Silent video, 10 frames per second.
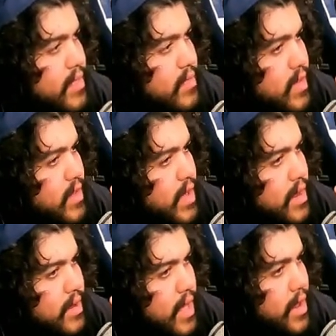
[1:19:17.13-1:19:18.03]
and
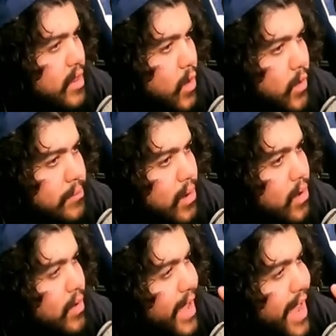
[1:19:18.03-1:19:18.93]
and and Logan
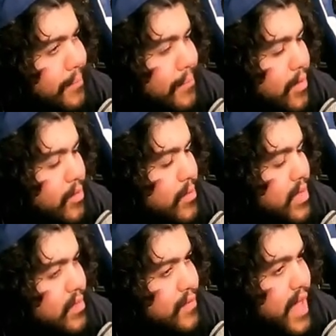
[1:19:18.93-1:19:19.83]
Paul, it kind of bothers me
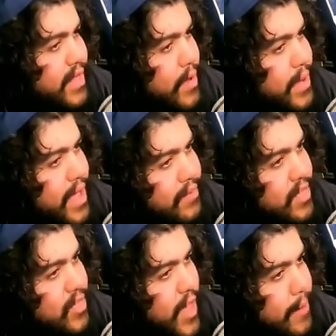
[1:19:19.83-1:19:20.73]
to the fact that we have these
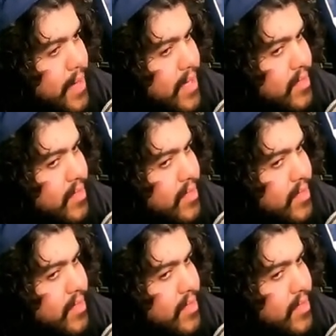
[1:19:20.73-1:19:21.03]
champions.